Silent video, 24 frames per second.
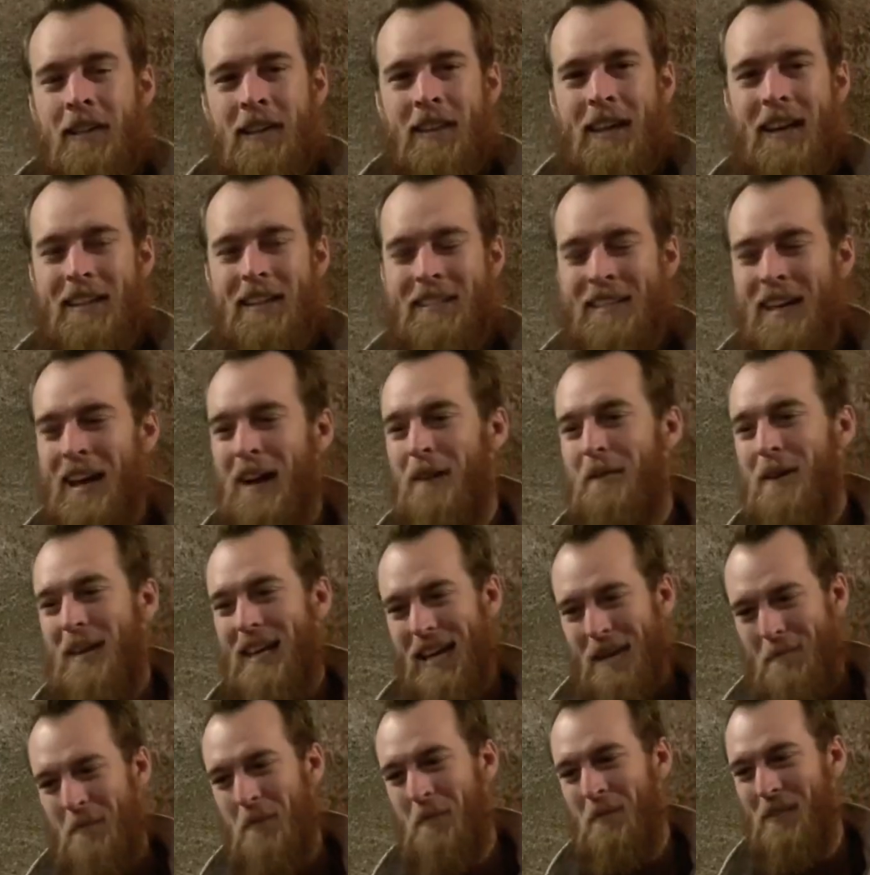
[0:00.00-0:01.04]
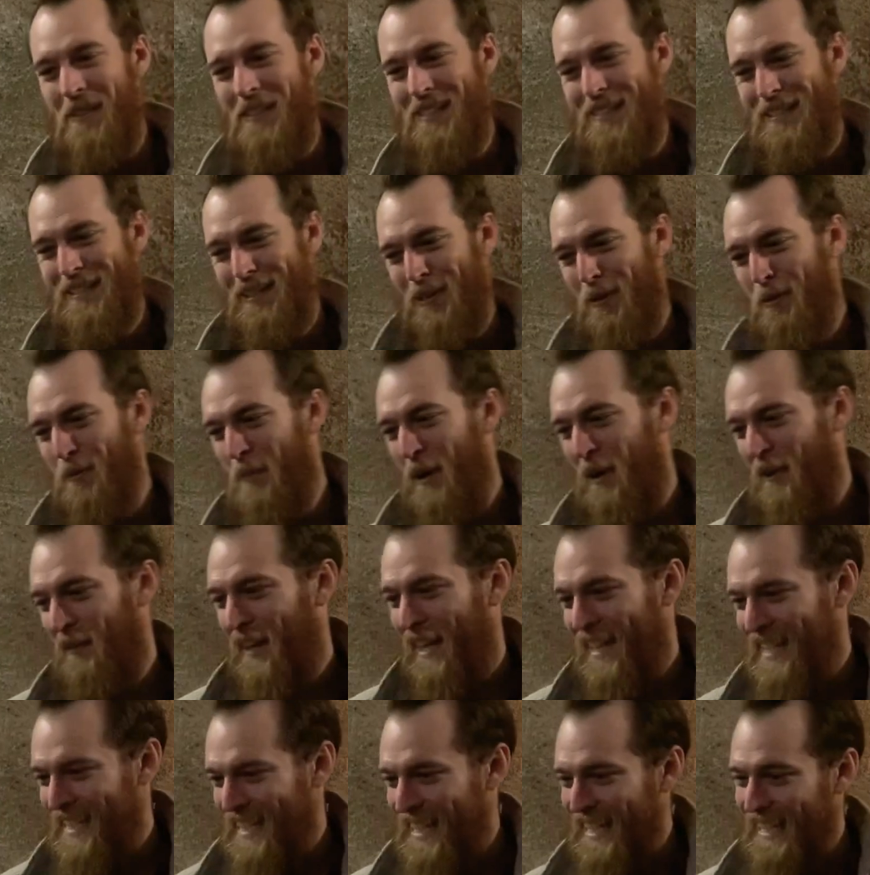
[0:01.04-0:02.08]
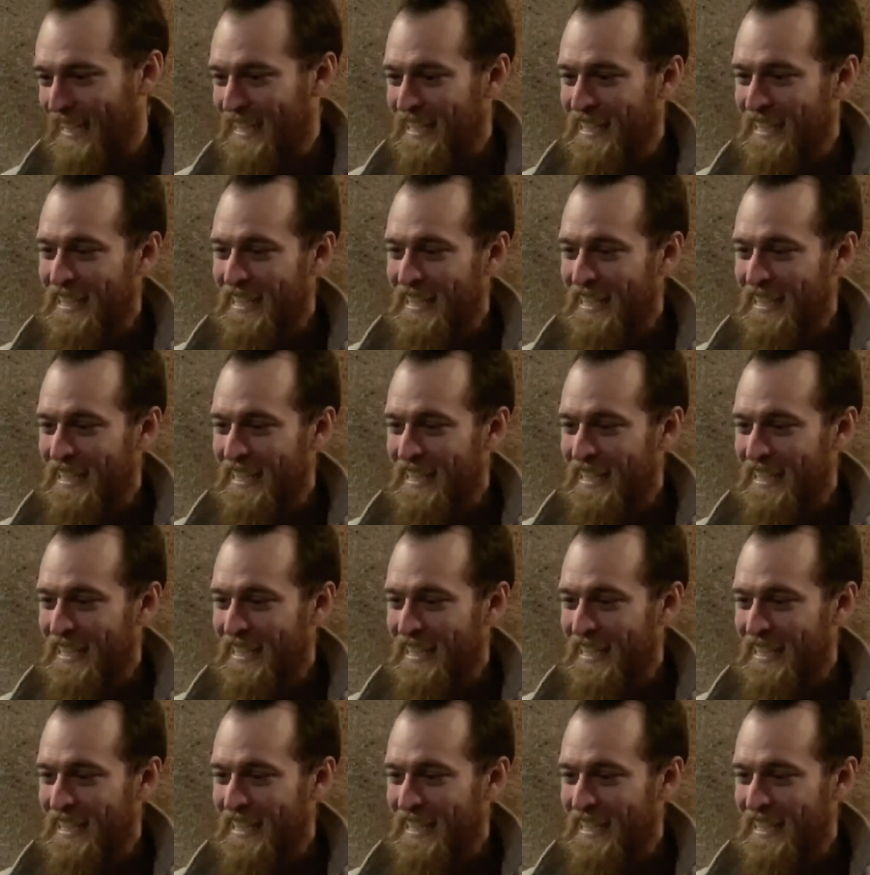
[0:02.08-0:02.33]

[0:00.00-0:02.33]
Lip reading: That's how we came up with the single barrel idea.